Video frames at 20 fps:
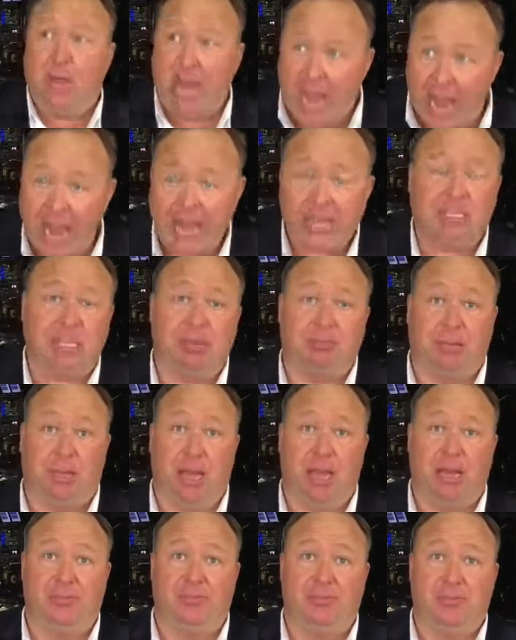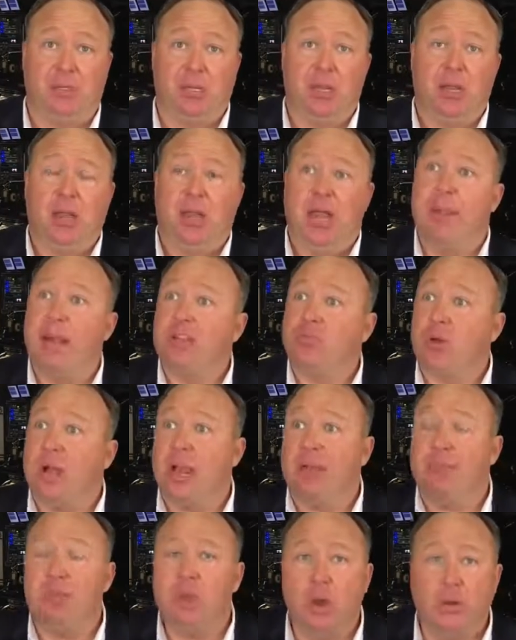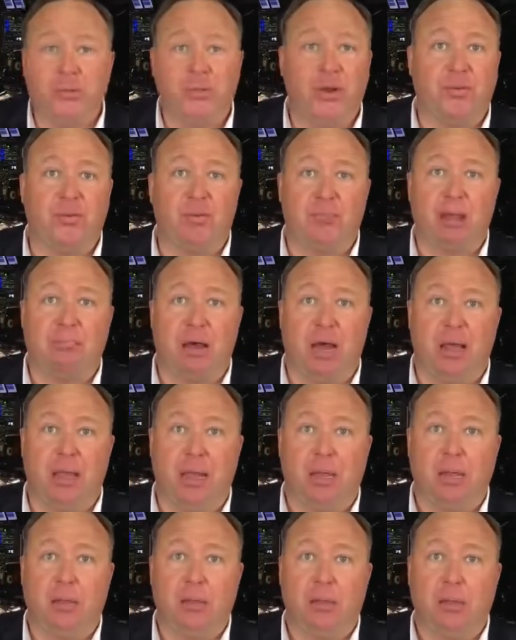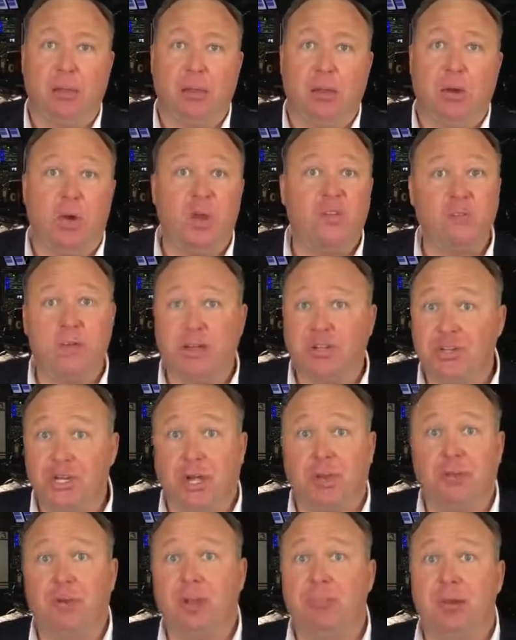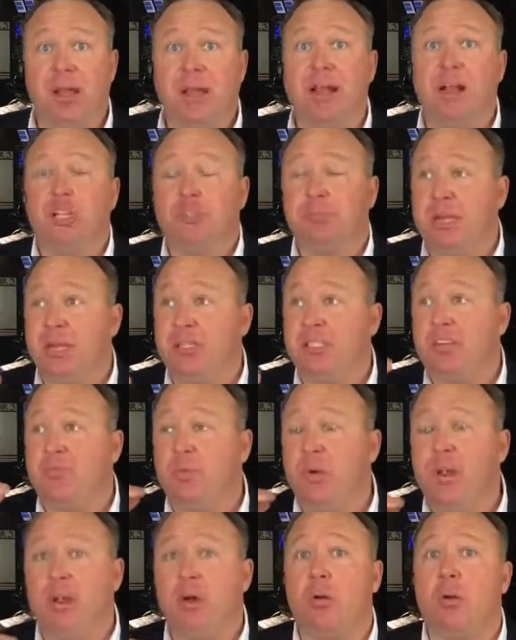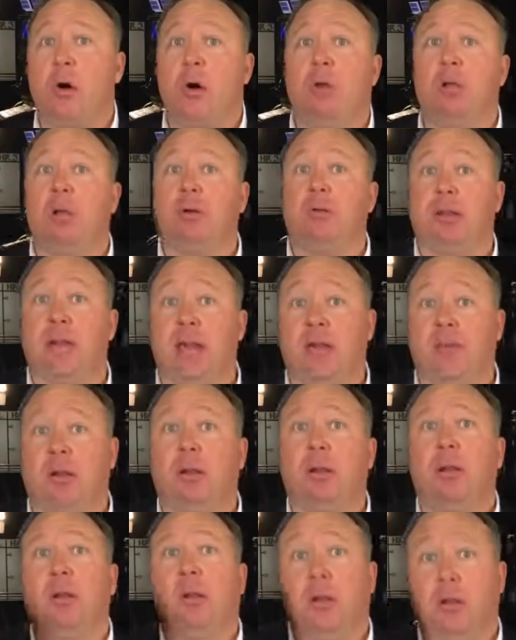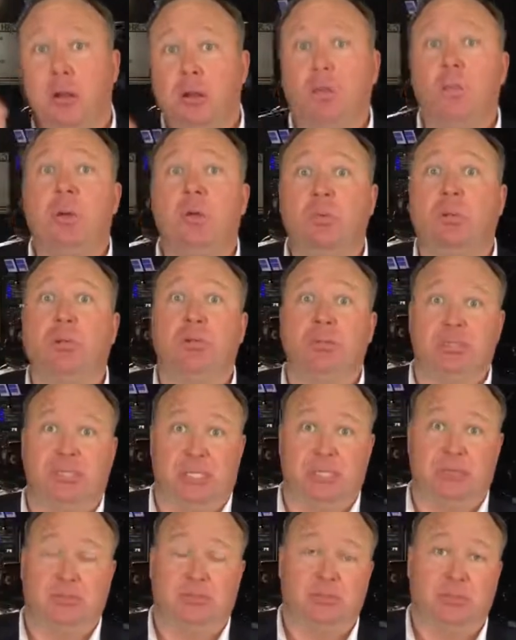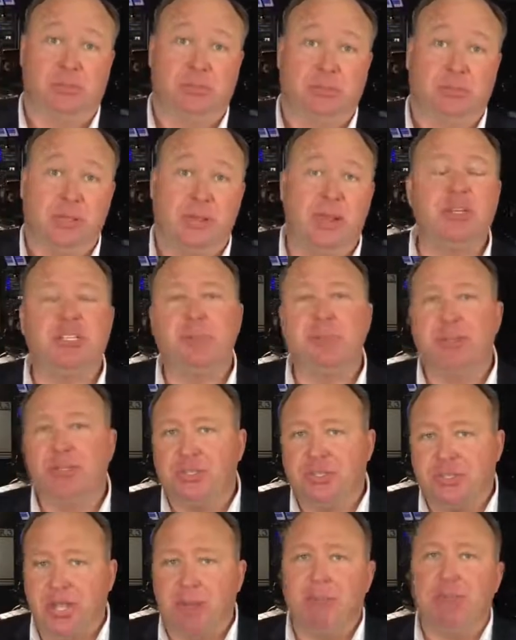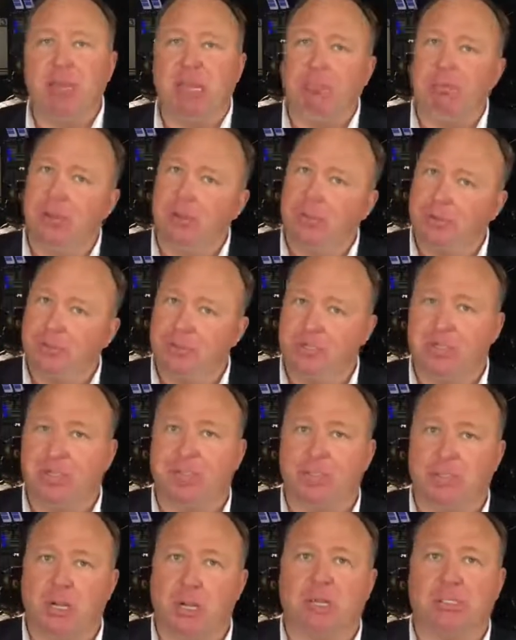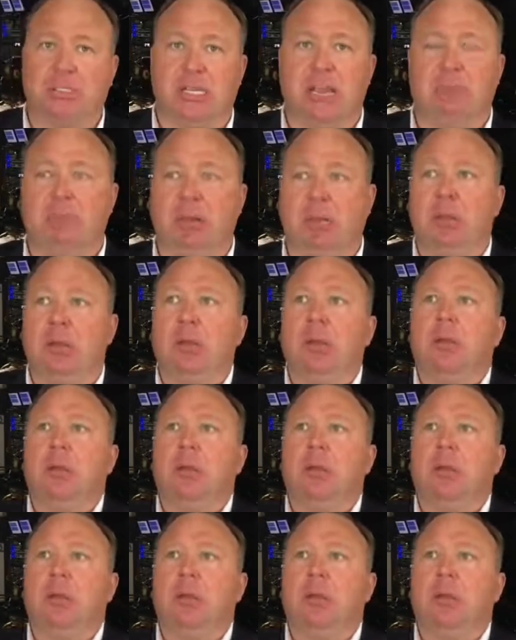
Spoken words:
I accept life, and that's why I have no fear for my body or even my children or anybody else, because if we don't all go together, we will lose it. That doesn't mean some people won't choose the dark side, but